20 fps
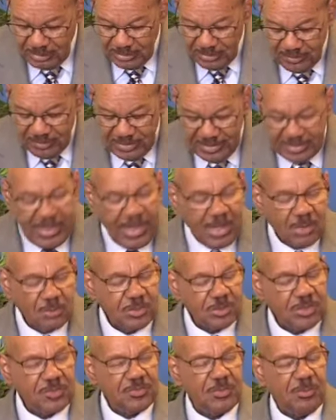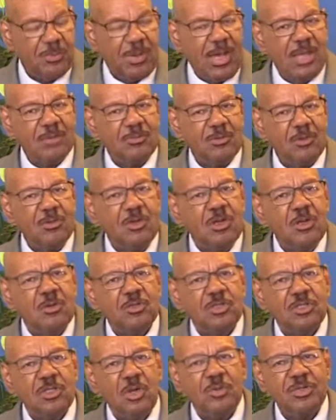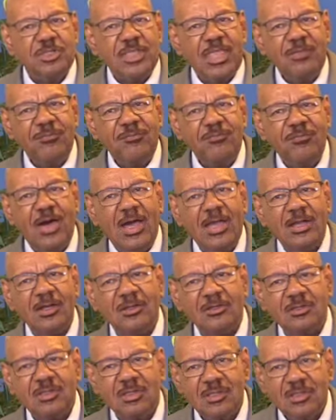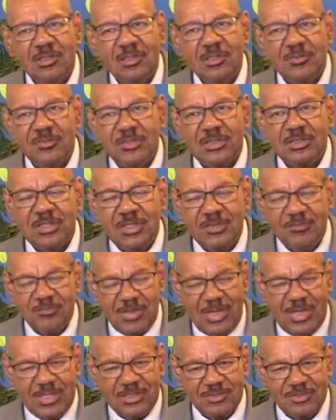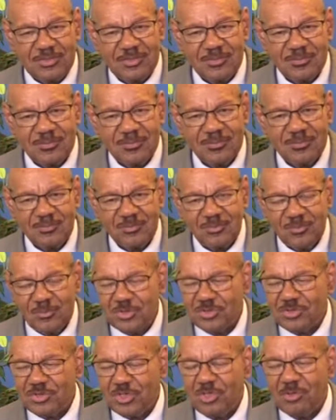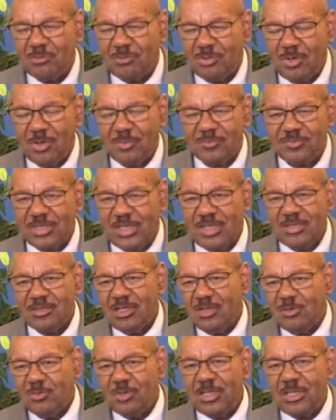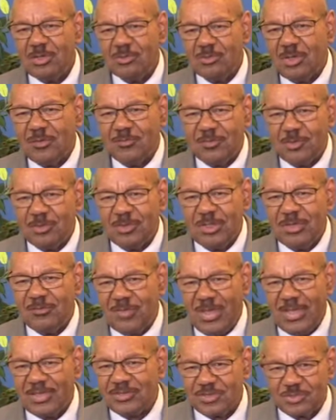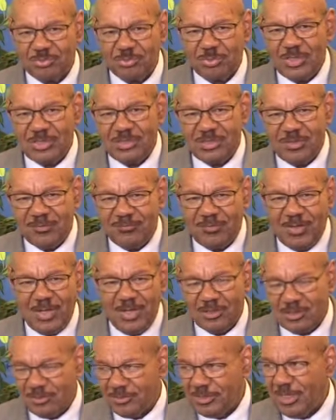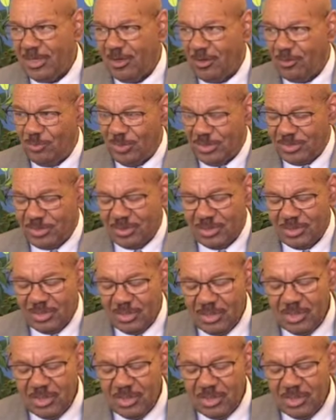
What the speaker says: They got rid of the Bible. You know, when they fired the Levites, when Jeroboam said, "We're getting rid of you Levites as priests," he fired them, and they all went to